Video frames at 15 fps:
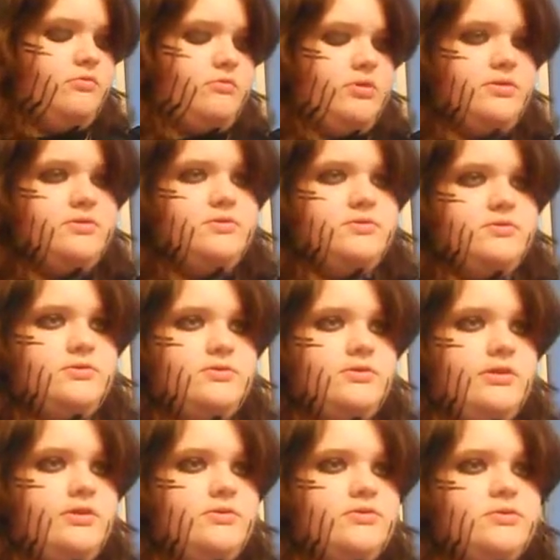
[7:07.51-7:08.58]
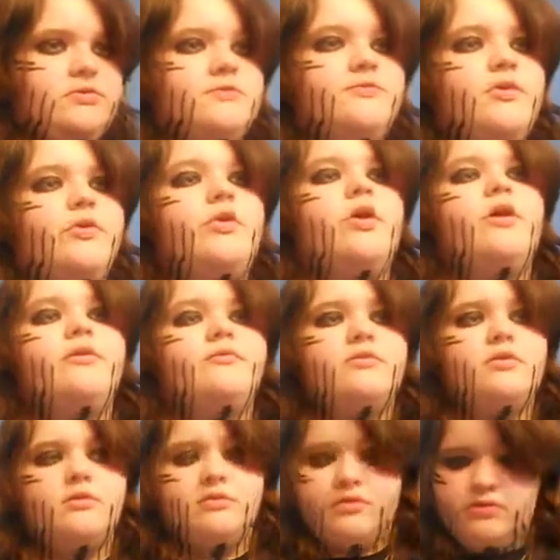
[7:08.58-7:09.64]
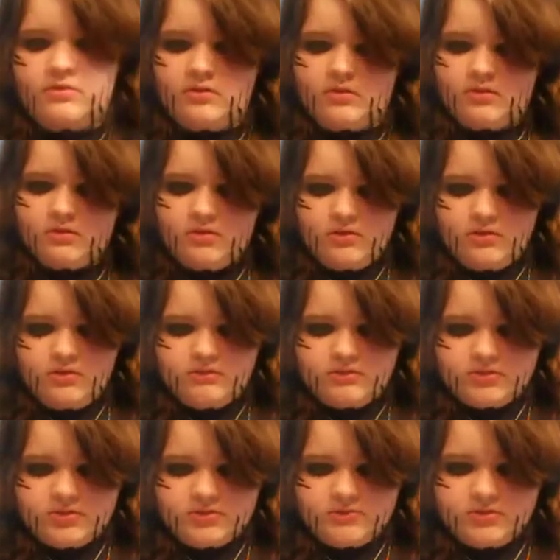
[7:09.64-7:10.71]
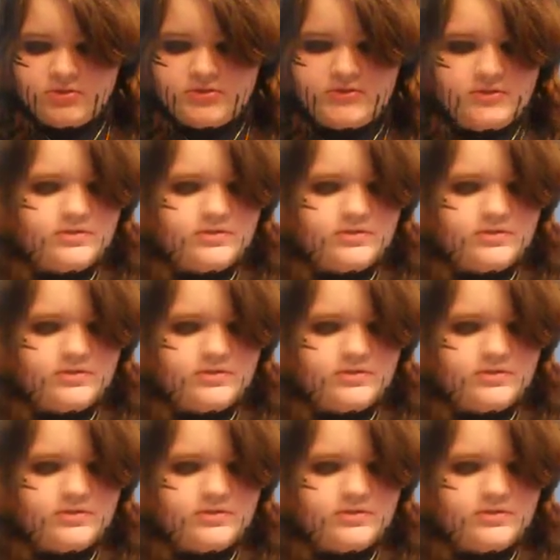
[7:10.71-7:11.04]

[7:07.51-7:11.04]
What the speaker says: because then it starts falling off. Which is worse.